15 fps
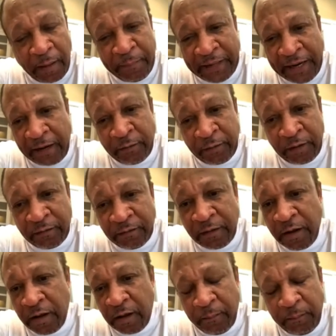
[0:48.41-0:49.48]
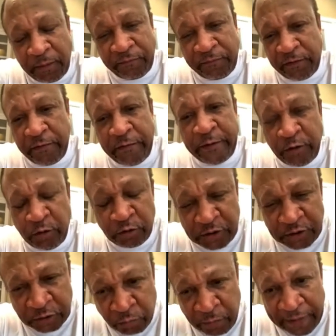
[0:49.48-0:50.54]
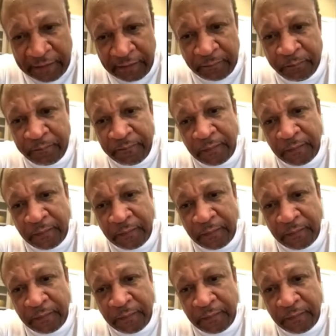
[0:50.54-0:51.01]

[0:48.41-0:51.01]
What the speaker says: I mean, I don't know. But Fury used his weight